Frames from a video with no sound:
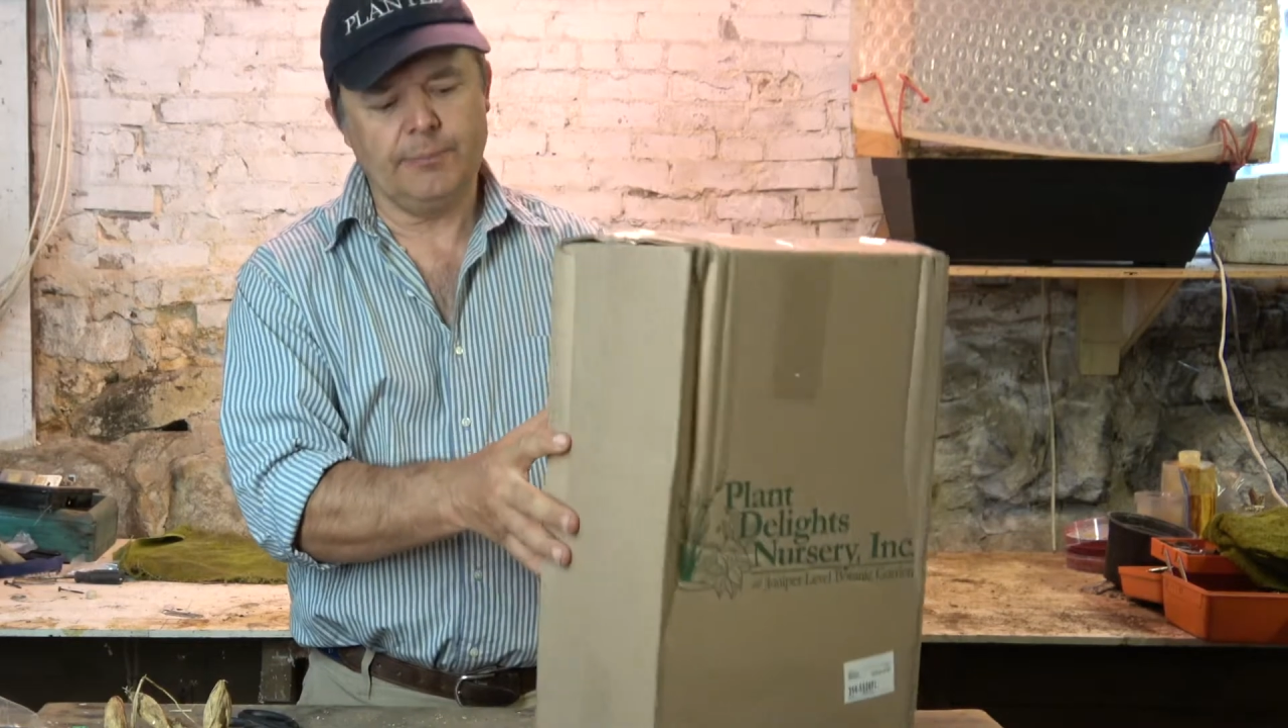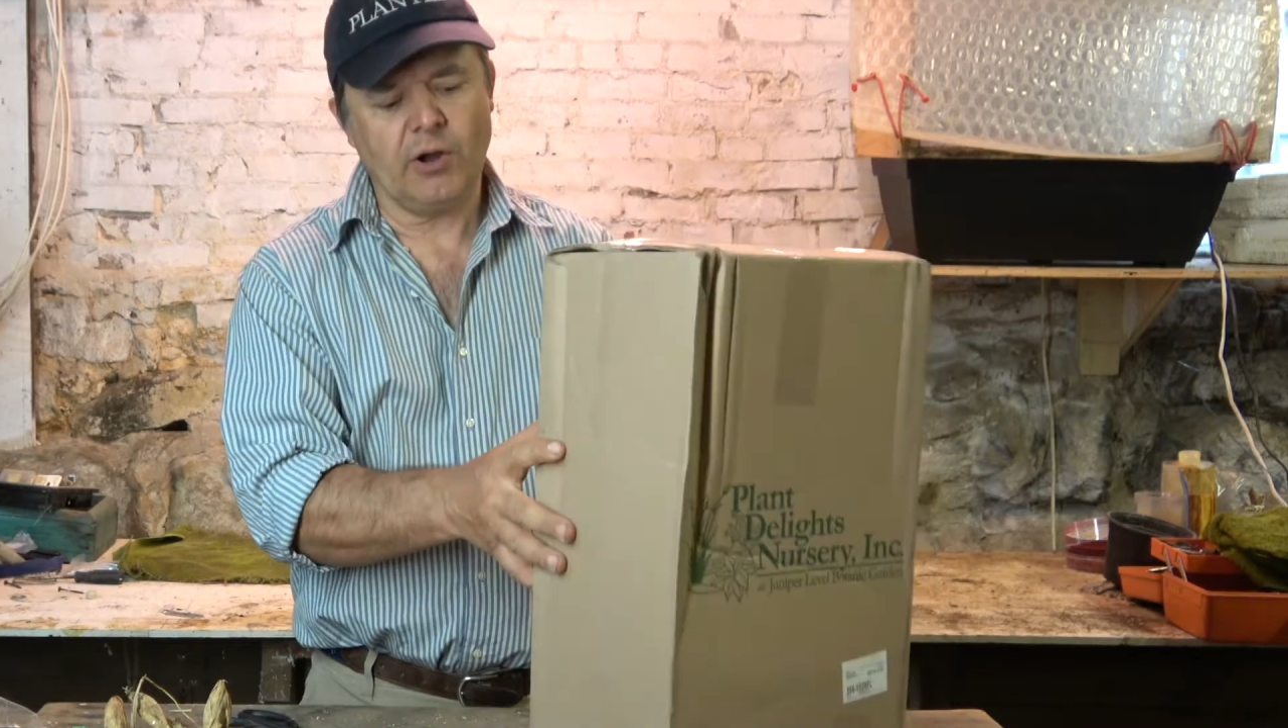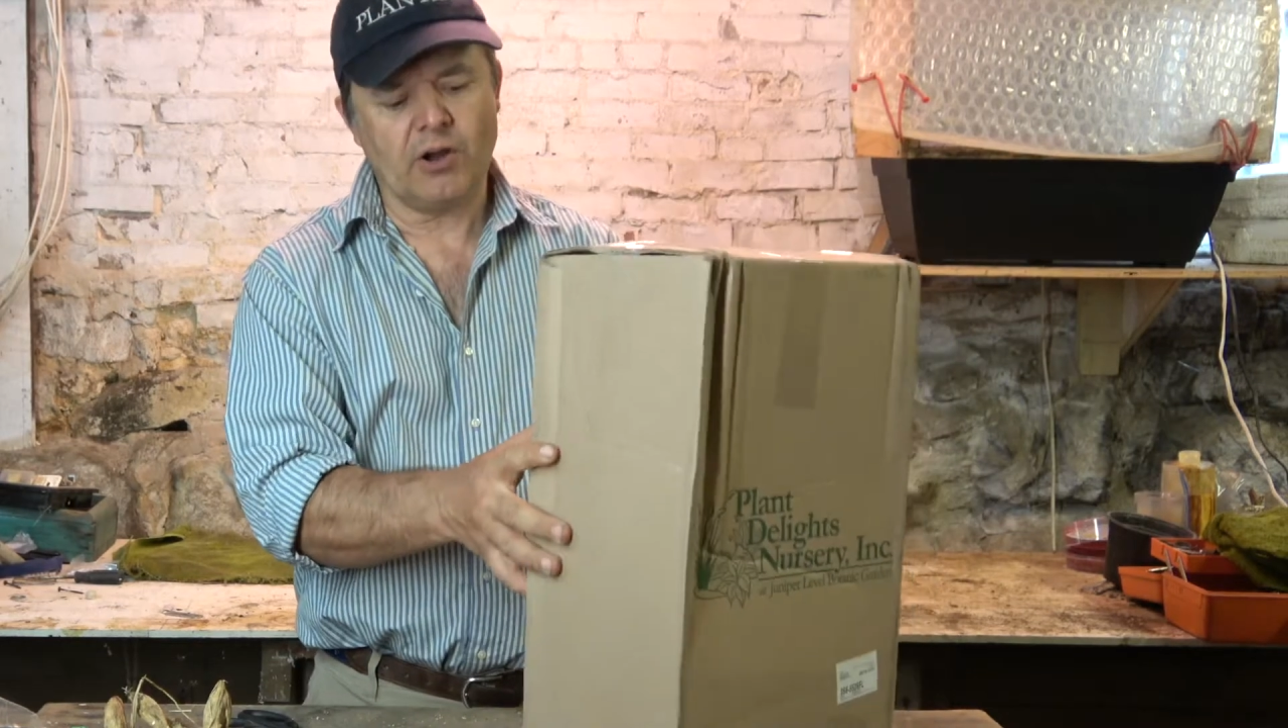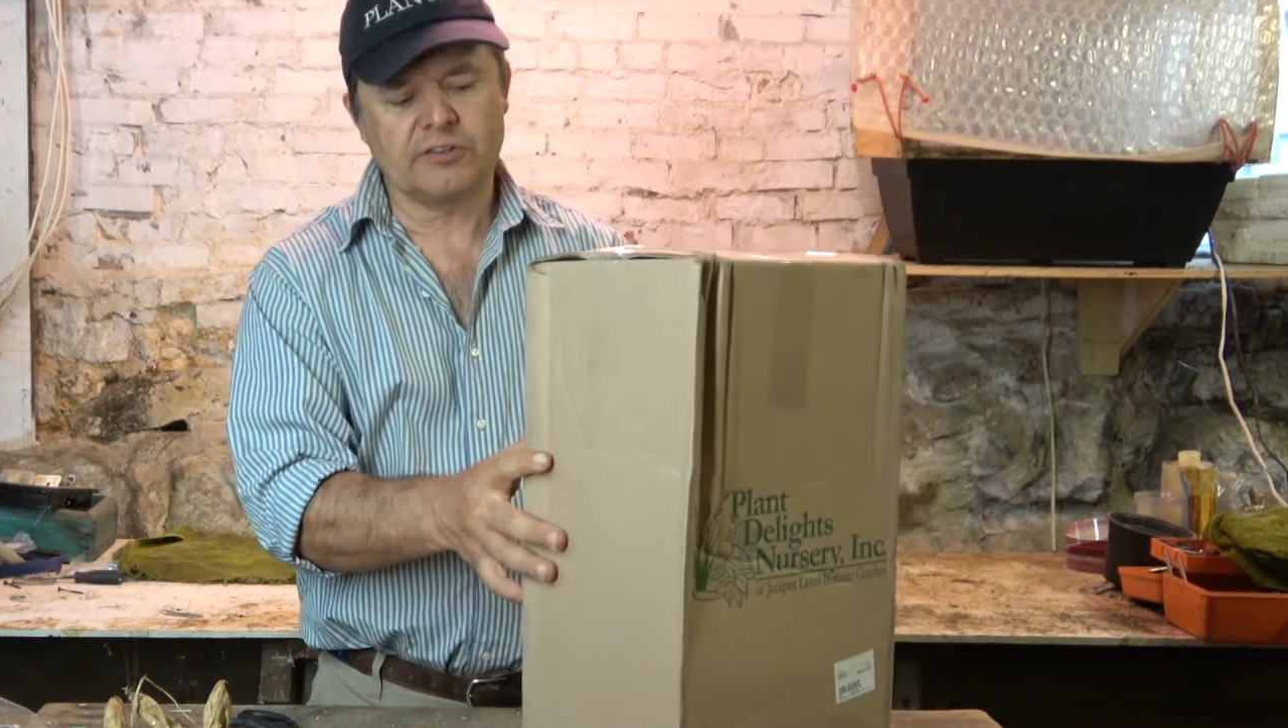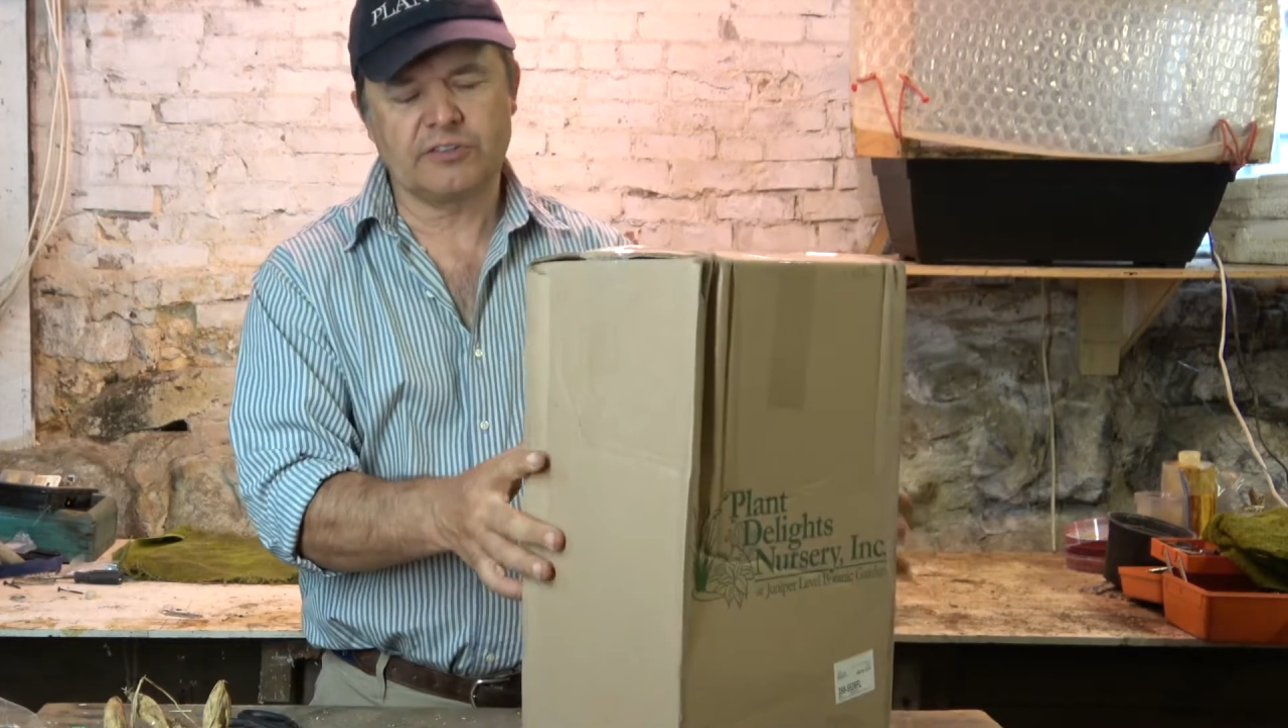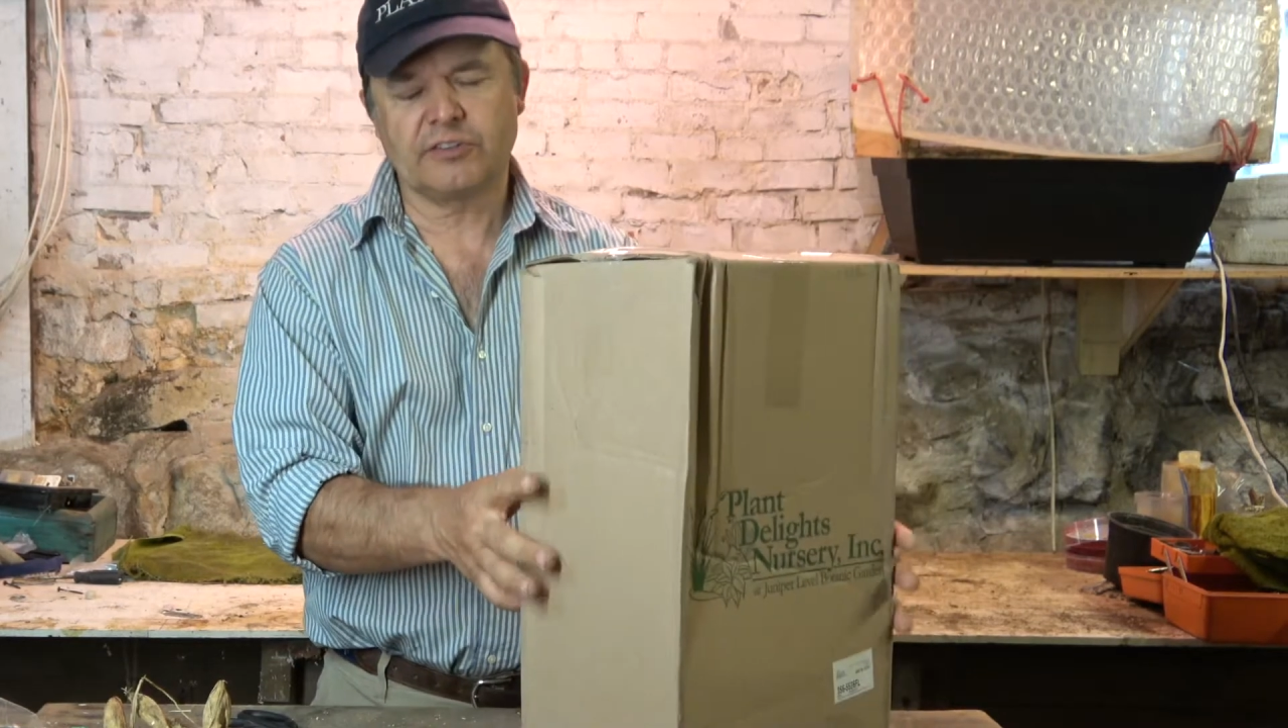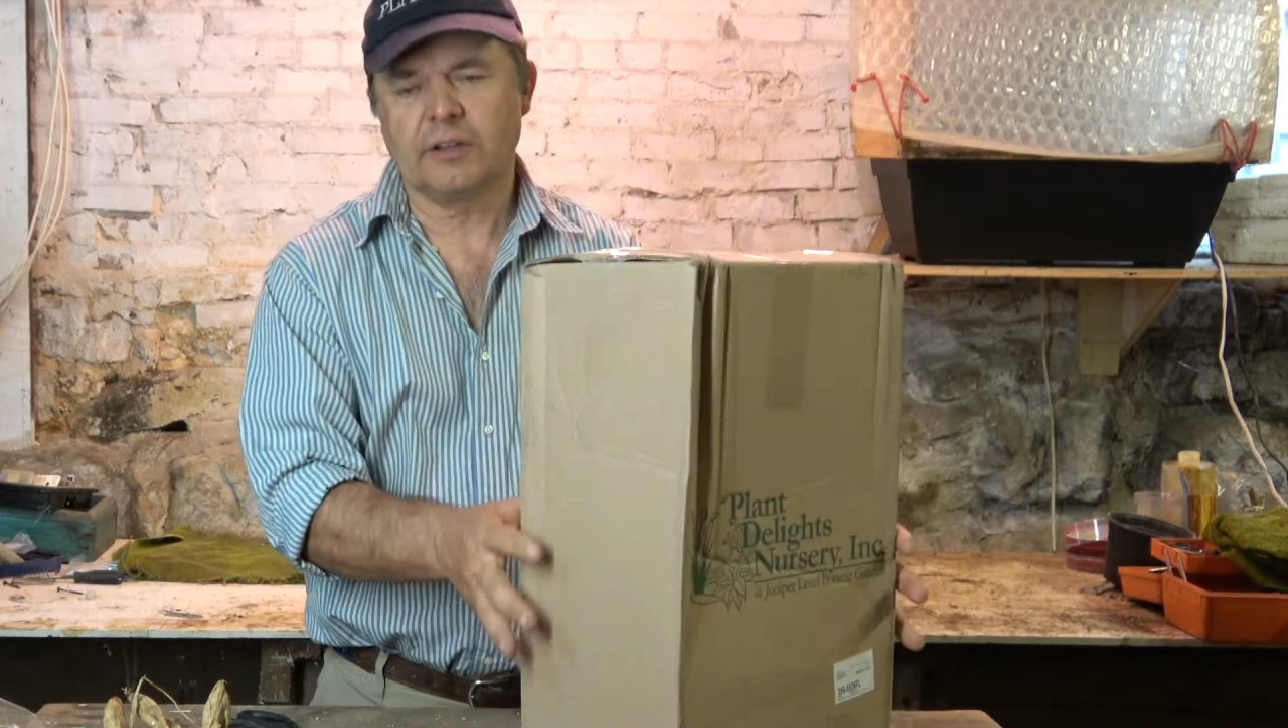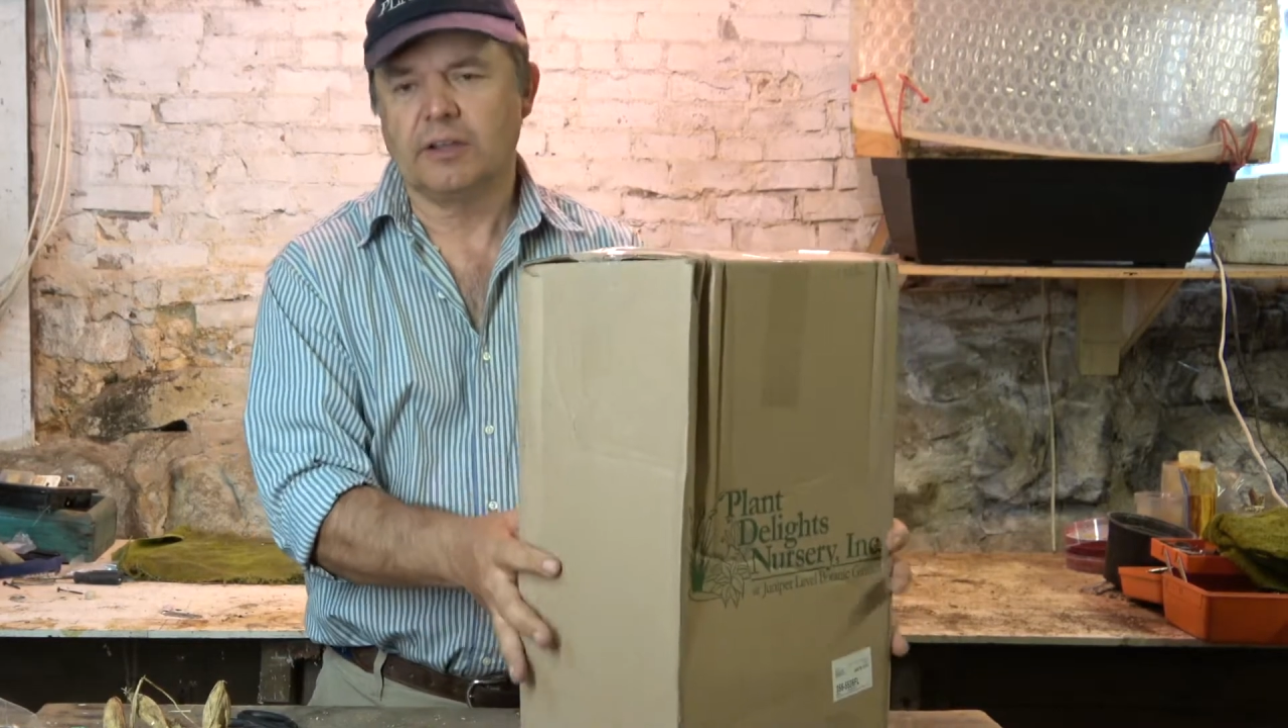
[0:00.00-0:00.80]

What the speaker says: box.